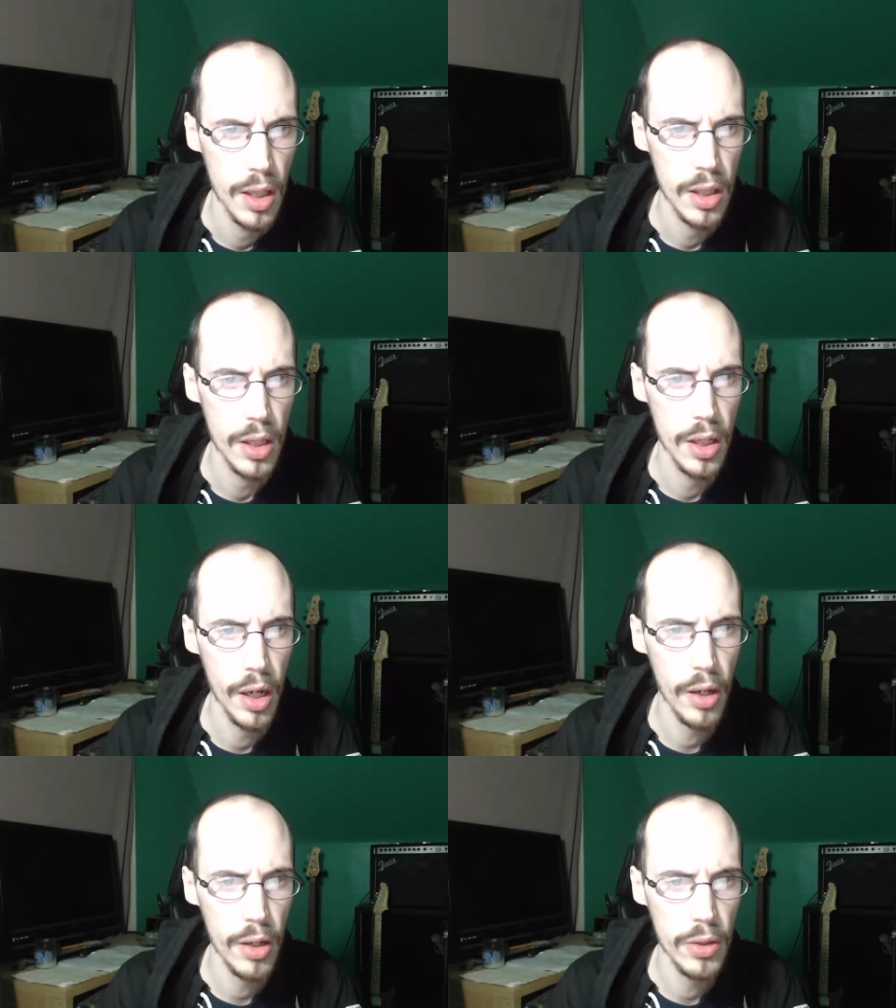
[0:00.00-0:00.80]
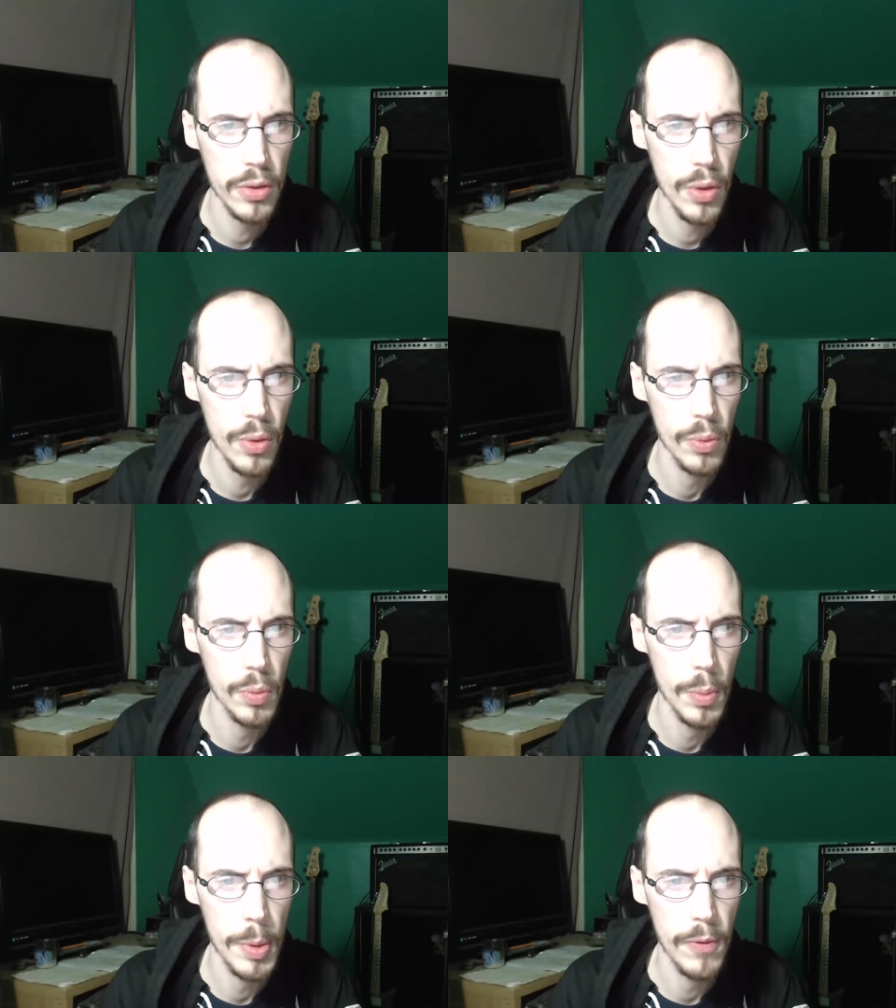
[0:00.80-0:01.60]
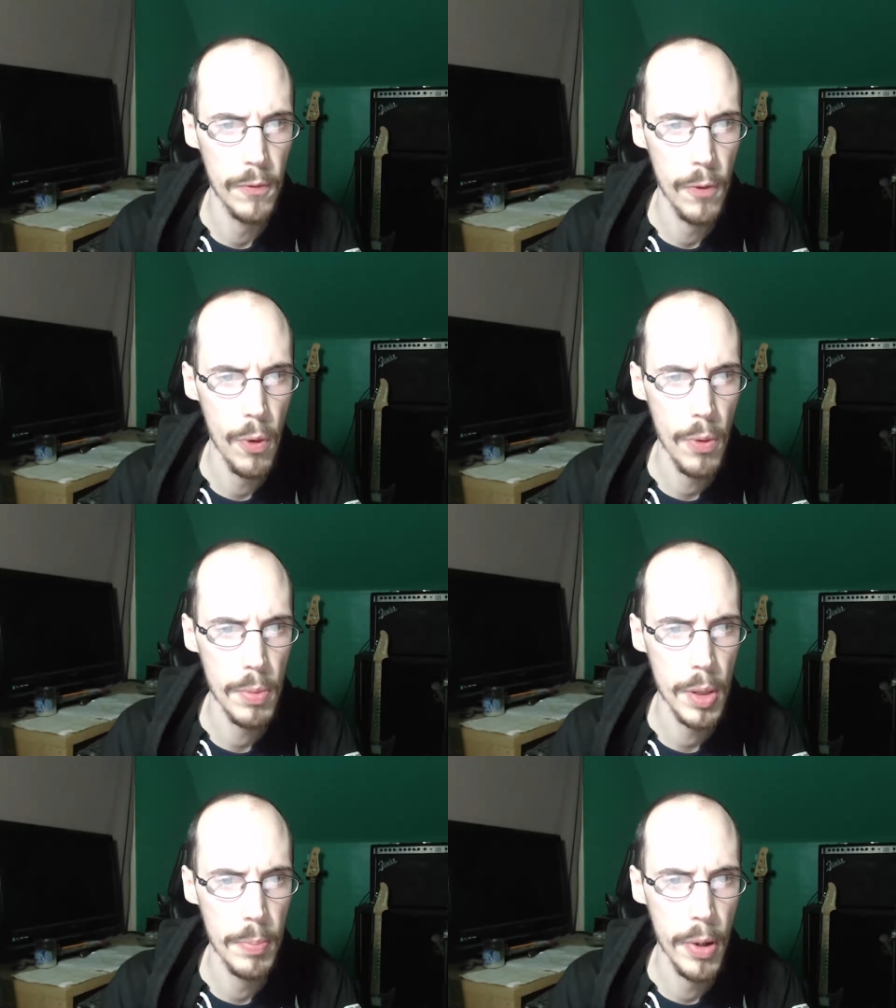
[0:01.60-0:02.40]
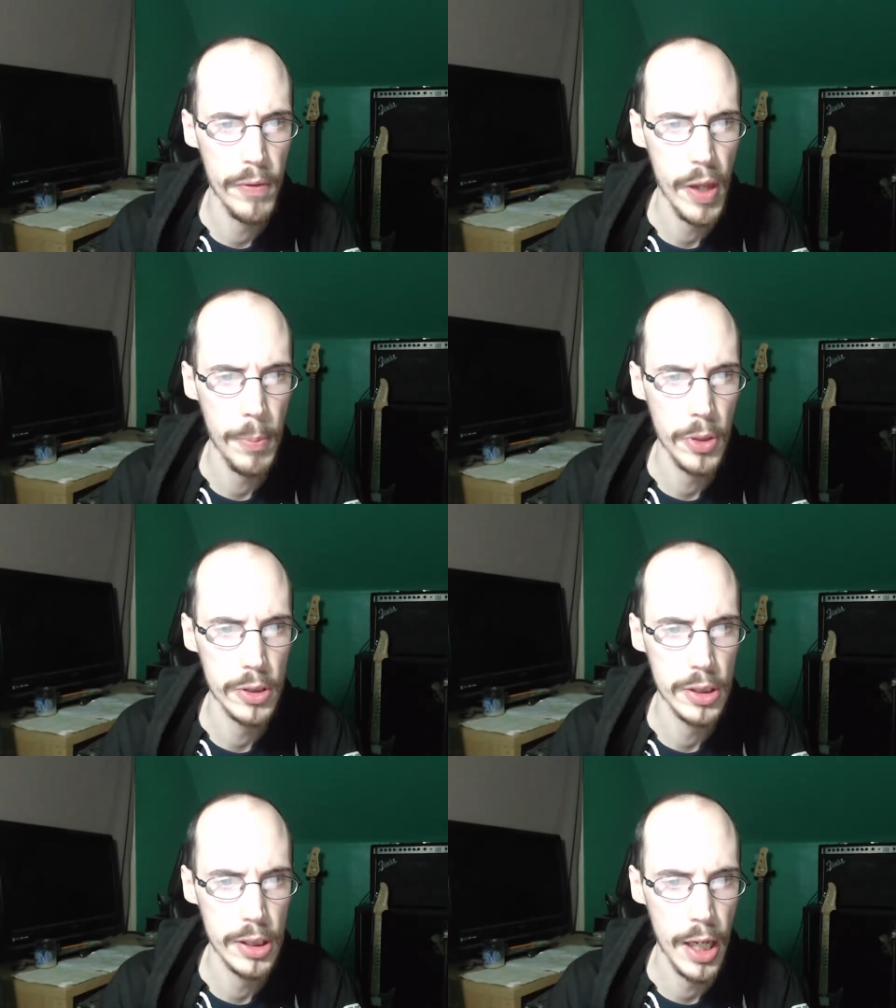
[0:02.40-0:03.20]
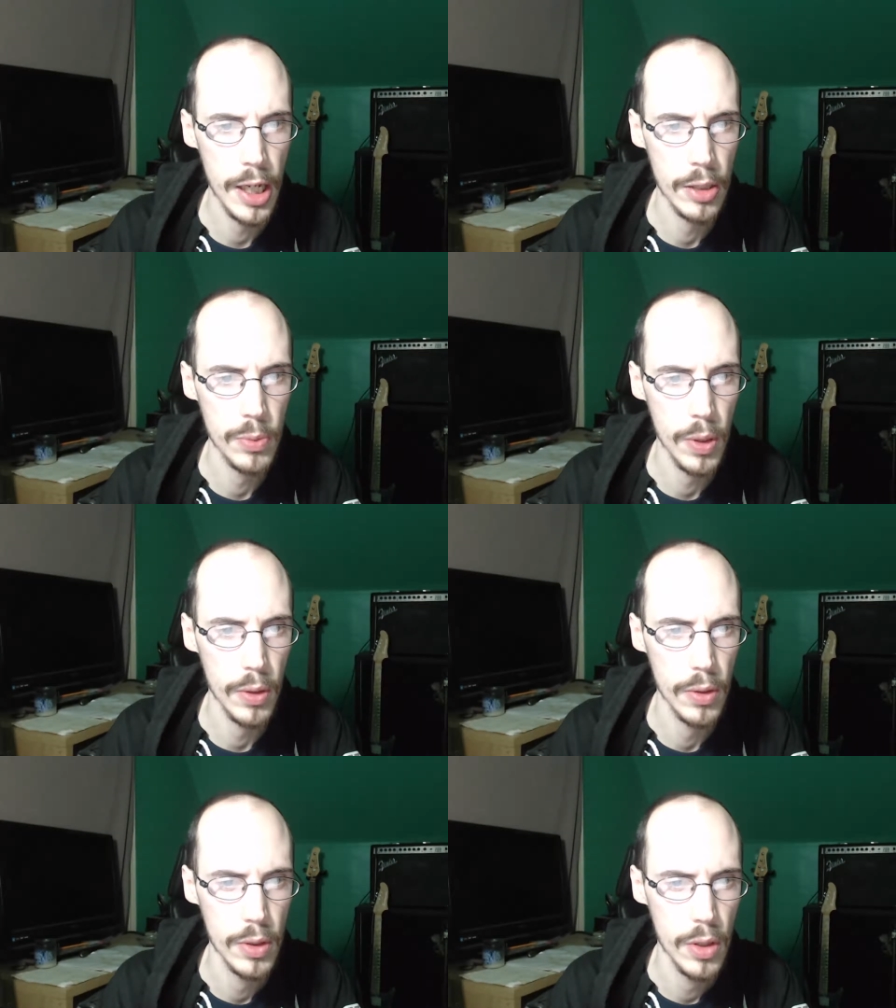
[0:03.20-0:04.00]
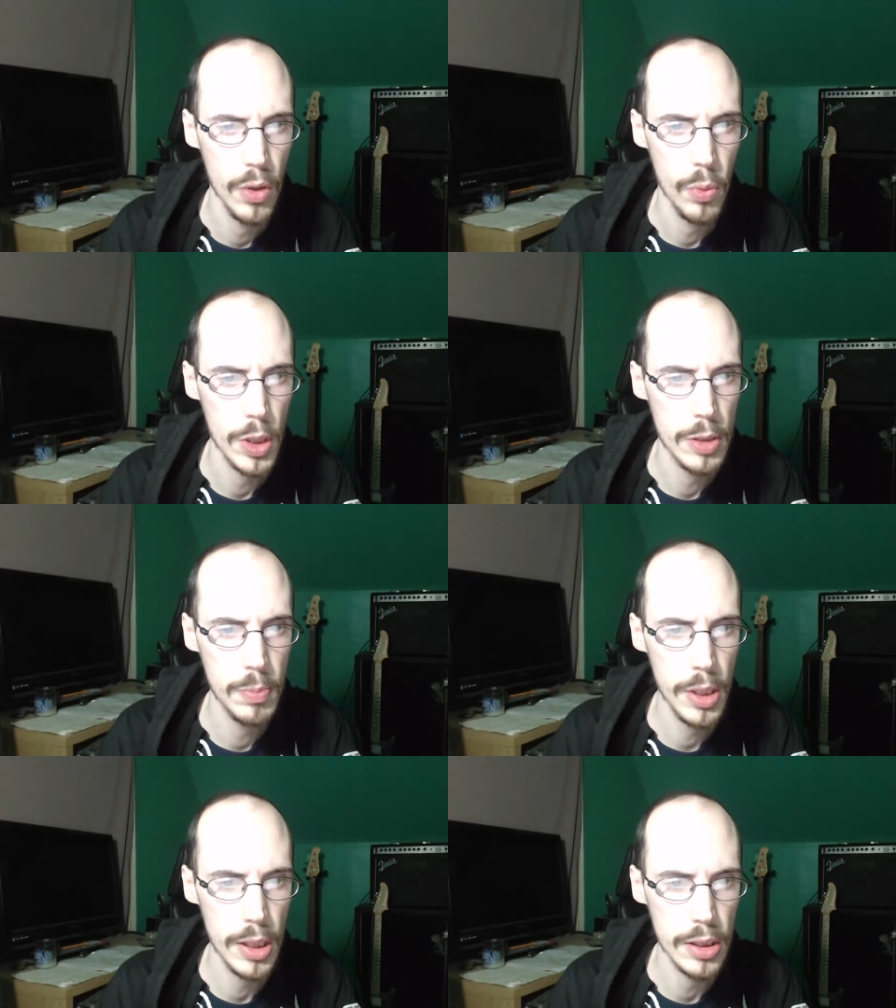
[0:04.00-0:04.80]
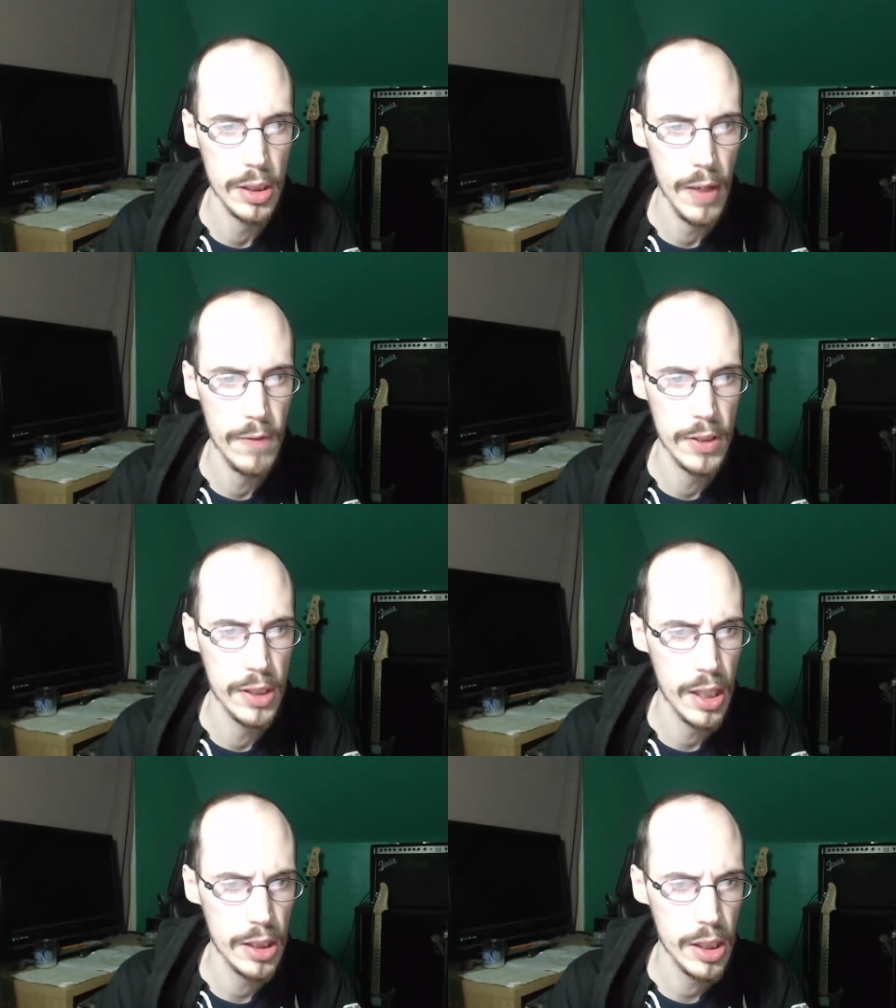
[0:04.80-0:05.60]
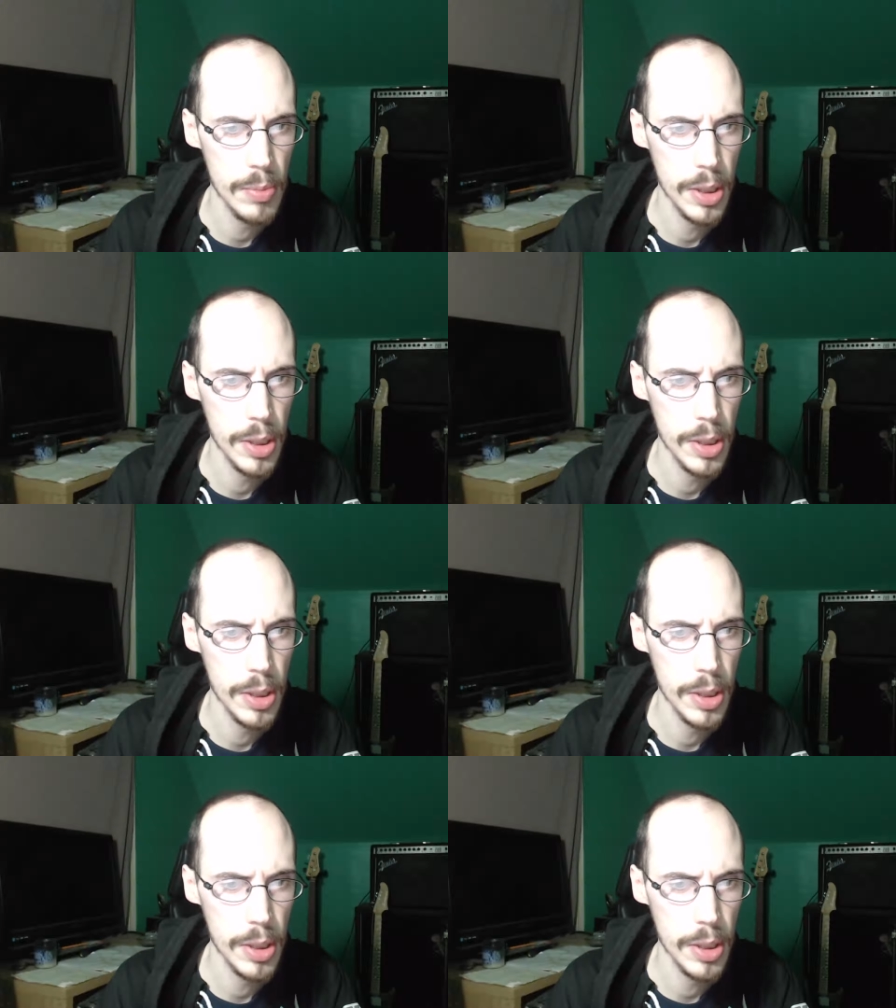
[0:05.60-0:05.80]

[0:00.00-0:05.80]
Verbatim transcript: then another clone will be formed above that person's head as well, which means they essentially